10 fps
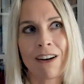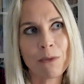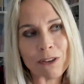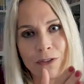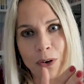
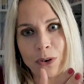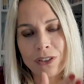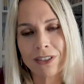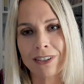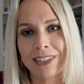Are we
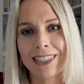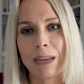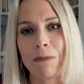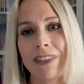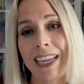focused on the
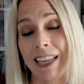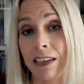same thing?